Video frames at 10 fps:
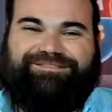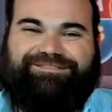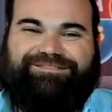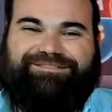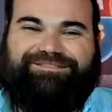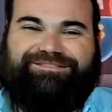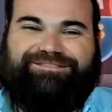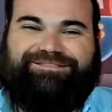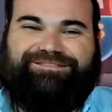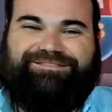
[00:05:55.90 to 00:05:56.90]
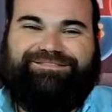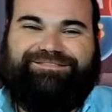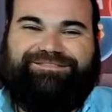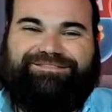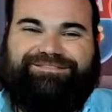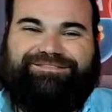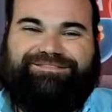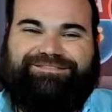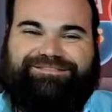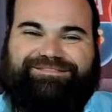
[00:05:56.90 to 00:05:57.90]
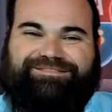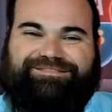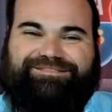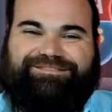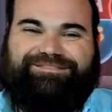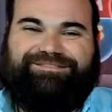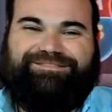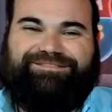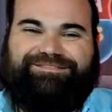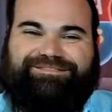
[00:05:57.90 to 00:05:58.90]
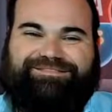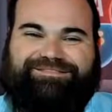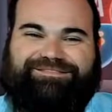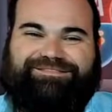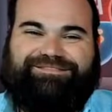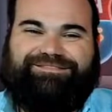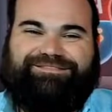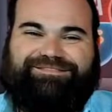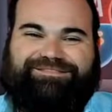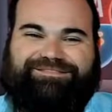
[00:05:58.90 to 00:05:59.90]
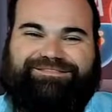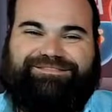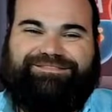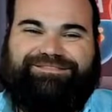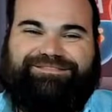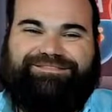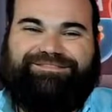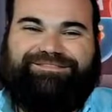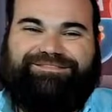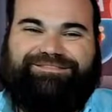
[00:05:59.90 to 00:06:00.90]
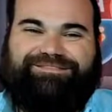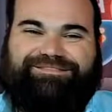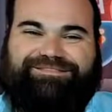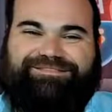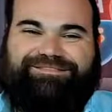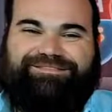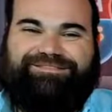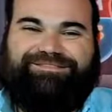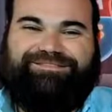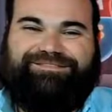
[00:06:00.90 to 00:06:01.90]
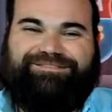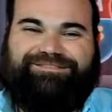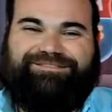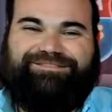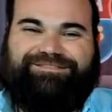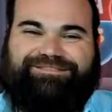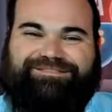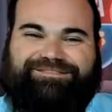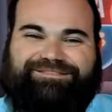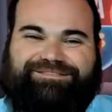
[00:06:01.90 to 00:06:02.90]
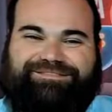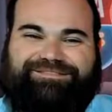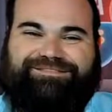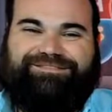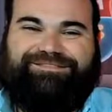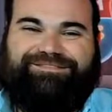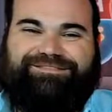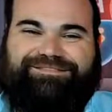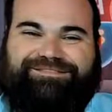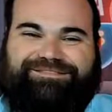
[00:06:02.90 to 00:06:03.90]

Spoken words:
No words are spoken by the person on screen.